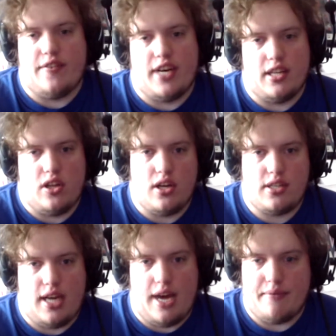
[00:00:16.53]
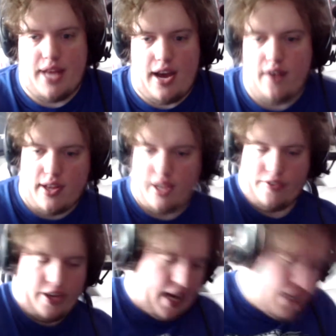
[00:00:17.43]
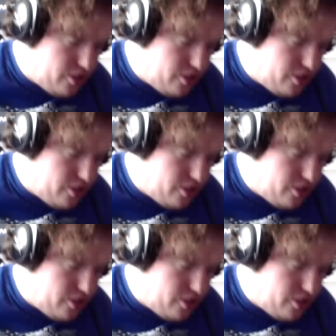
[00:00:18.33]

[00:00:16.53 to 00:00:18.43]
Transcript: very long time now, and if you guys